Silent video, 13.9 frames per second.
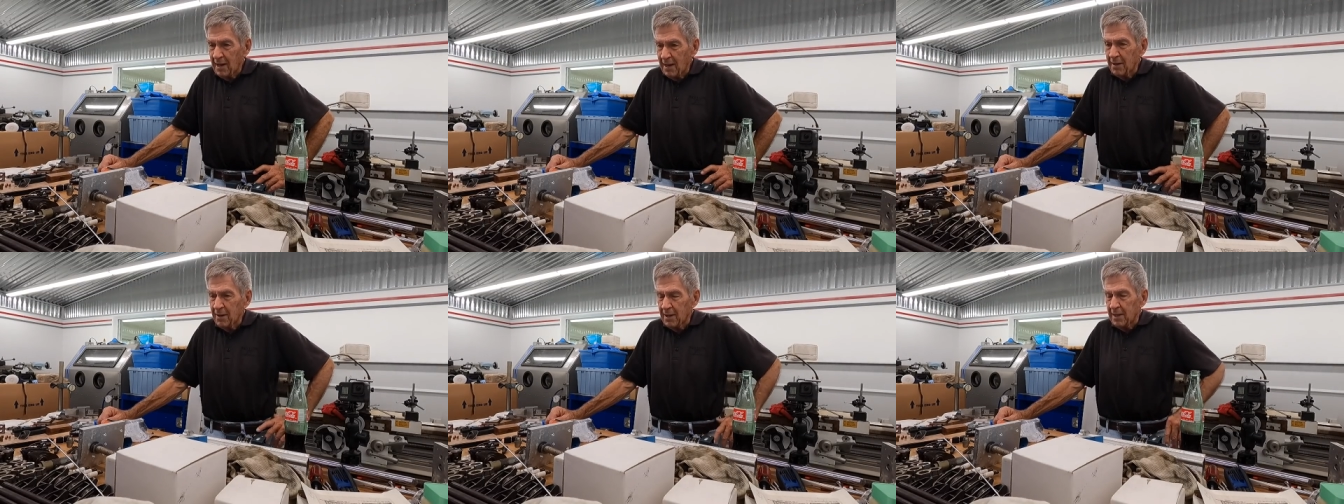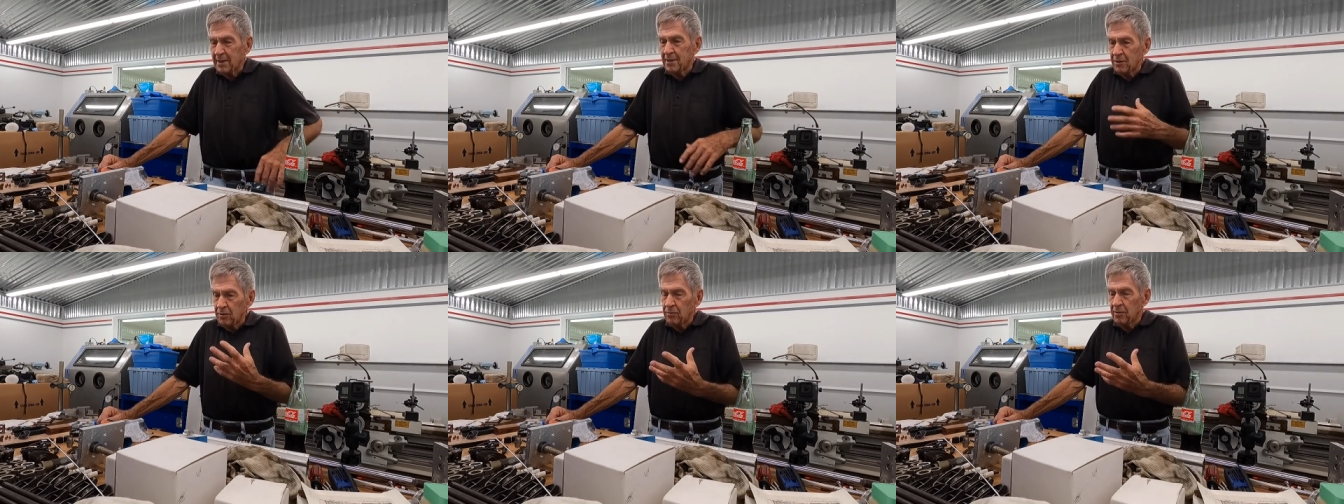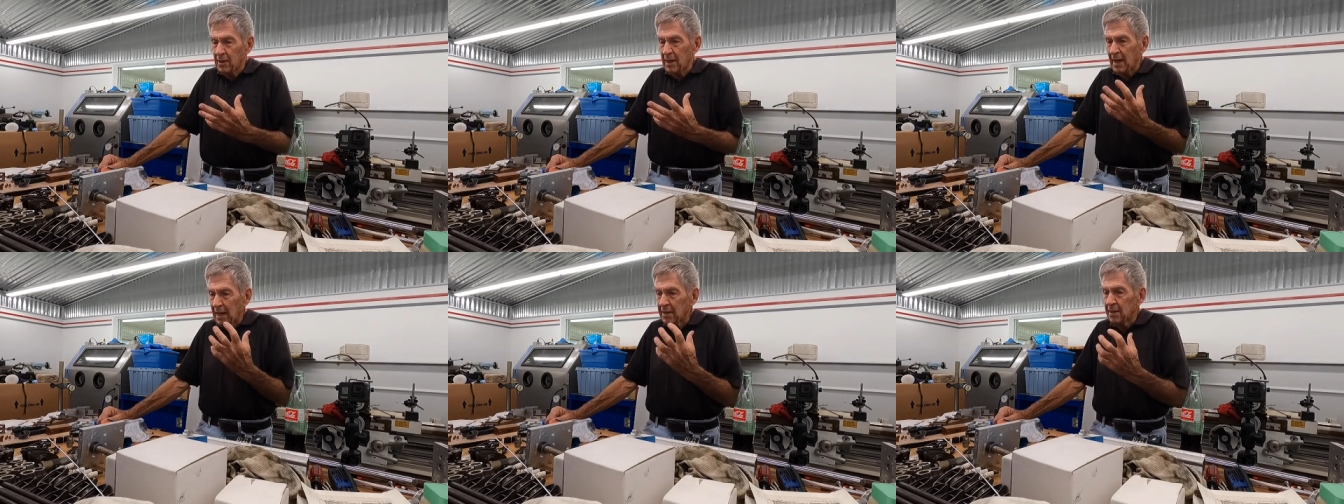how do they do that?
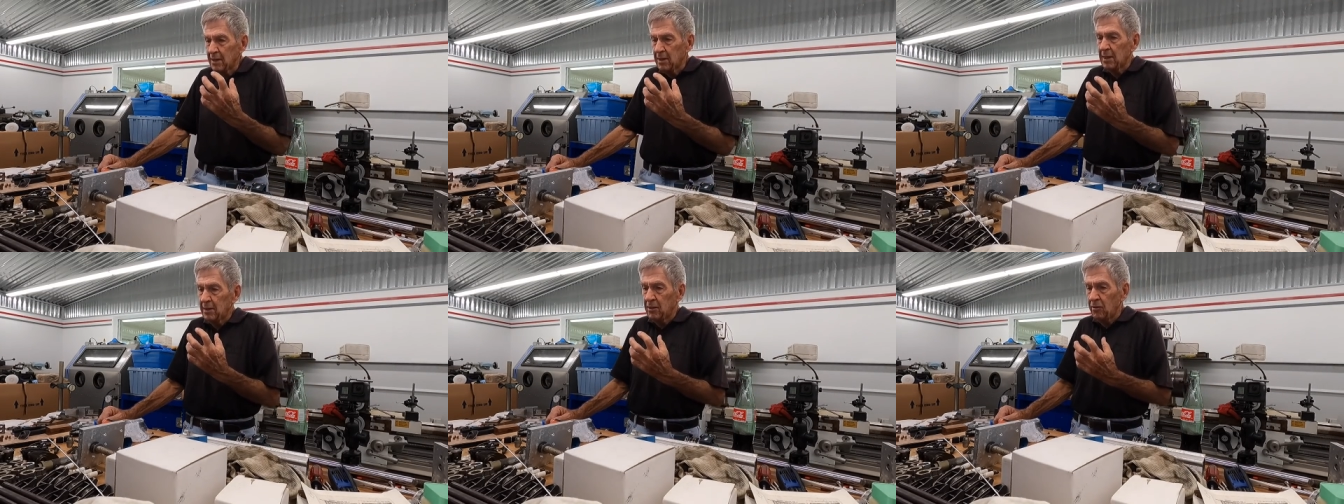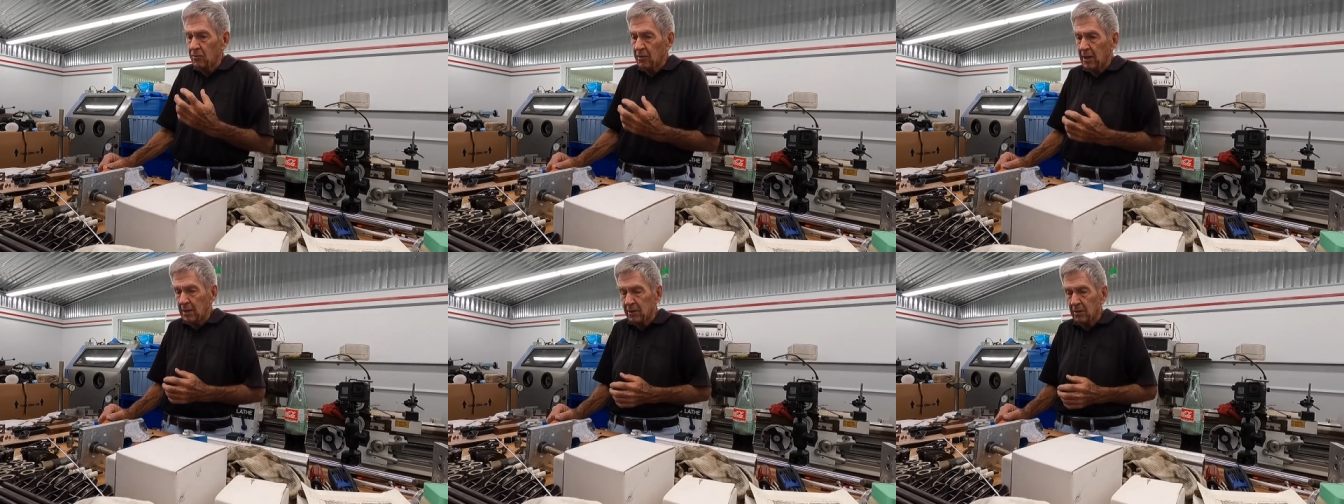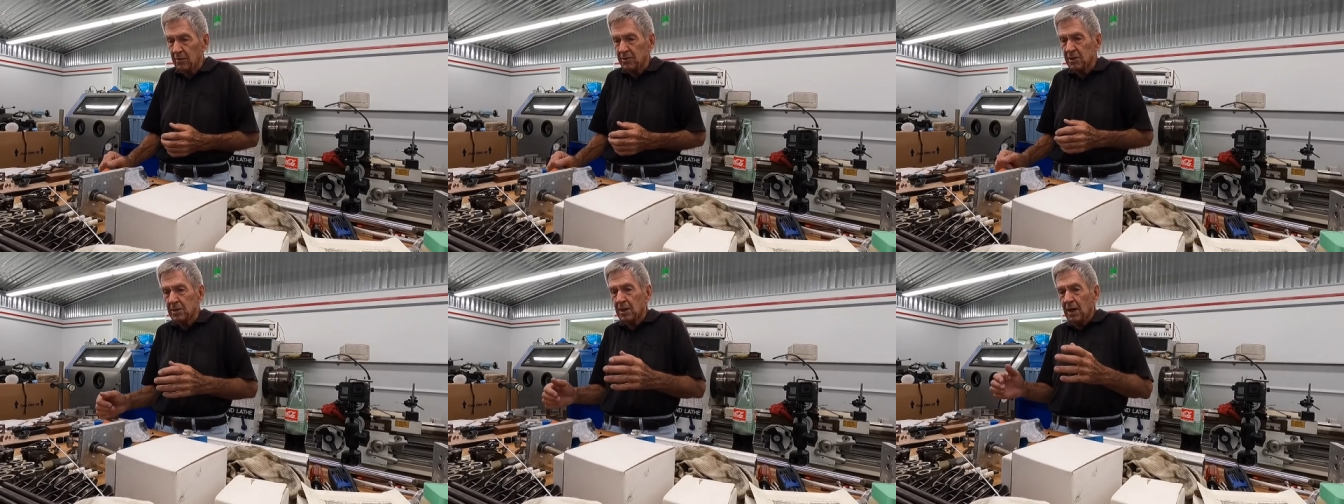How did they do that? You know,
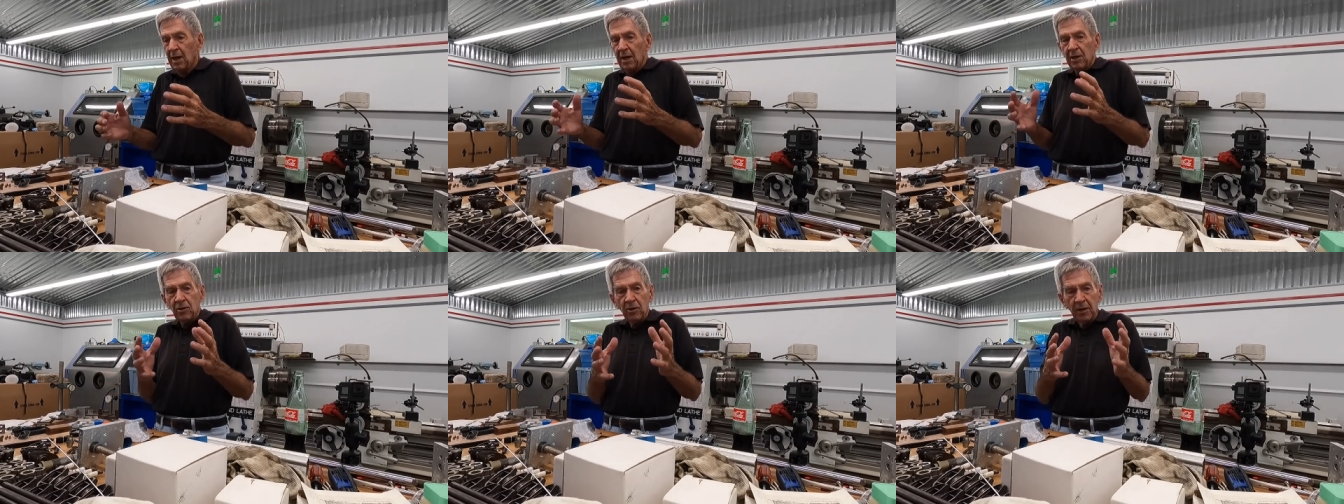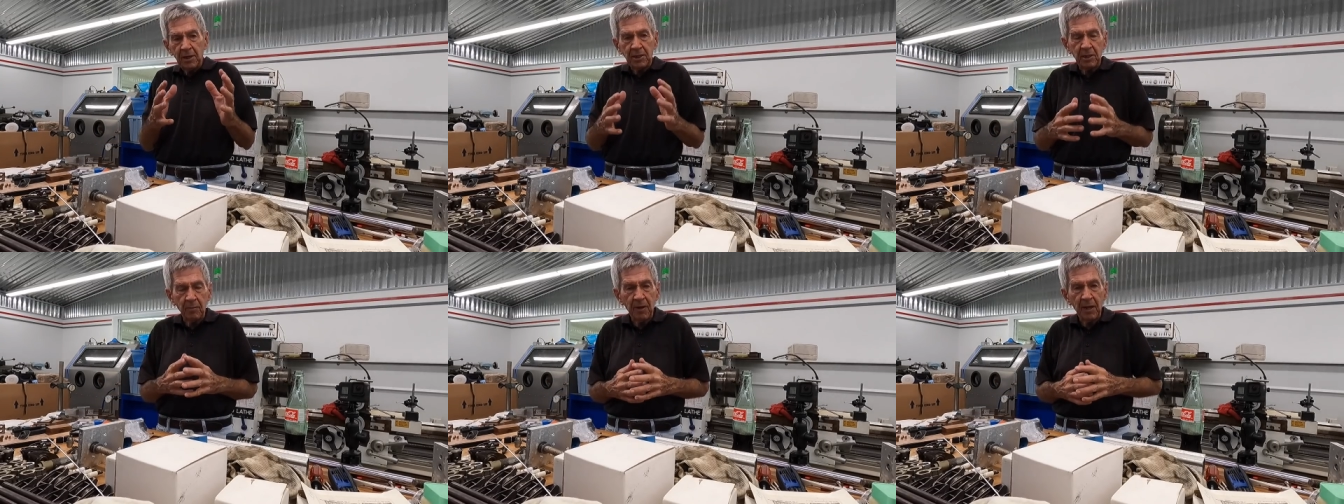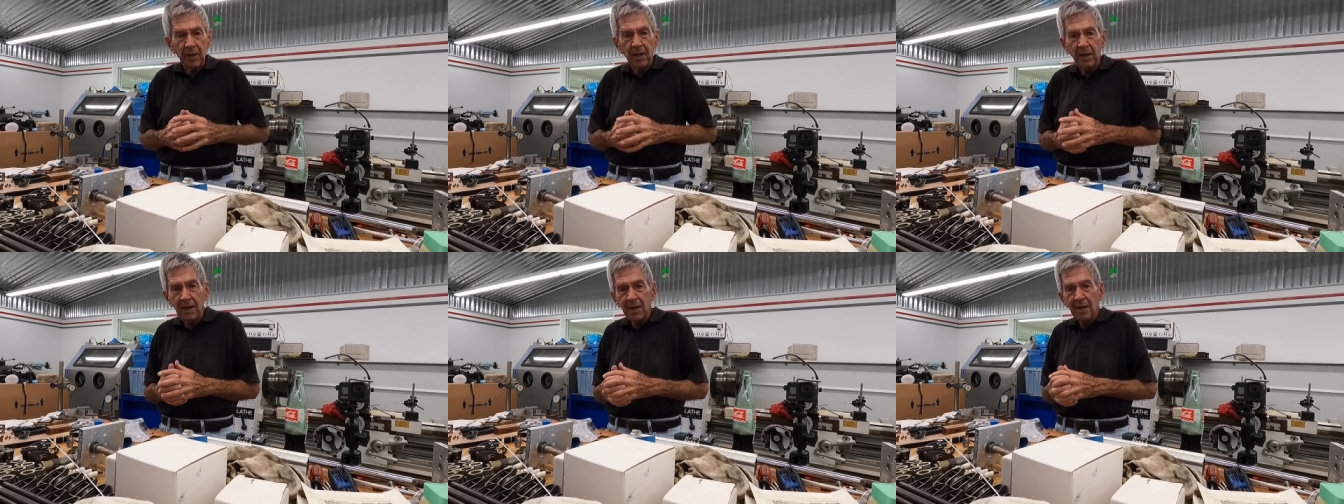just, you look at somebody and
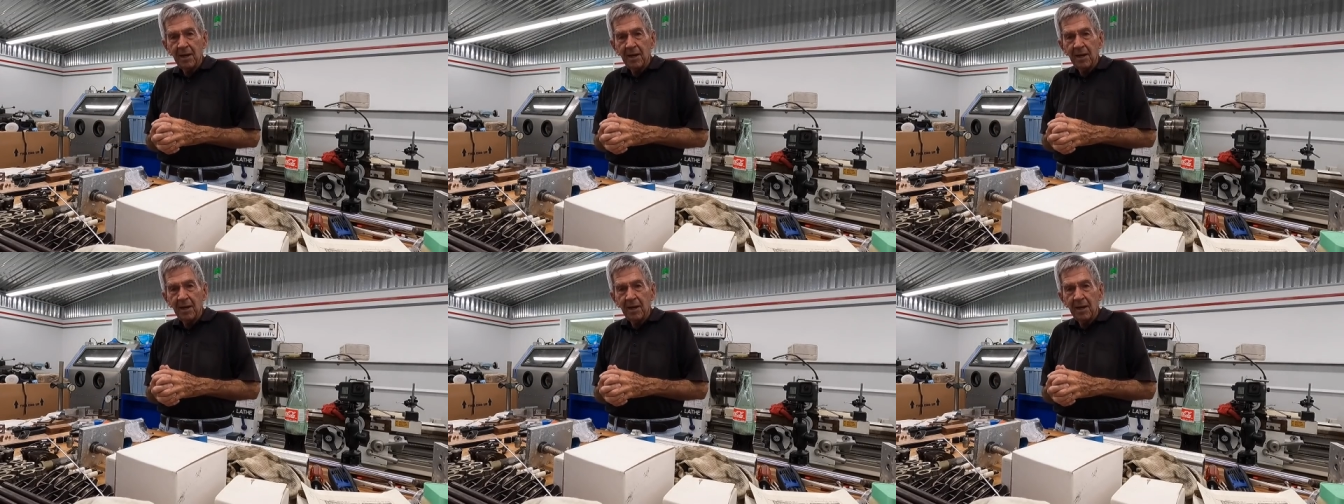think,